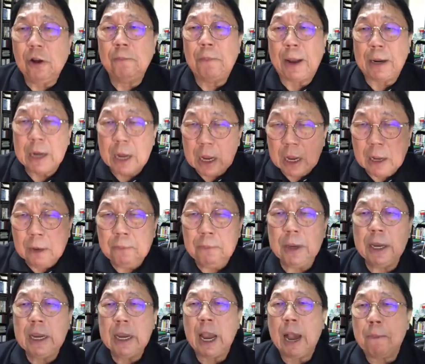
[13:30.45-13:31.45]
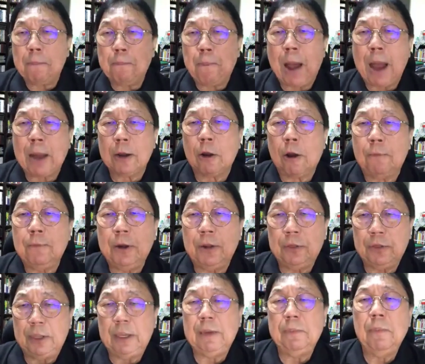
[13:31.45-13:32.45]
but be a part of the
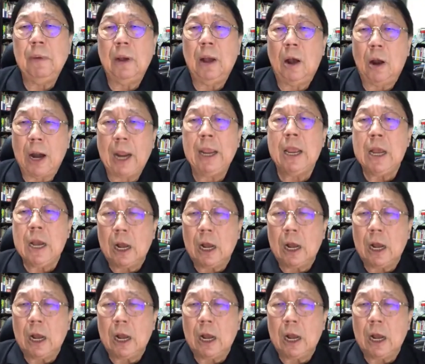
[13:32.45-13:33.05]
team, all right?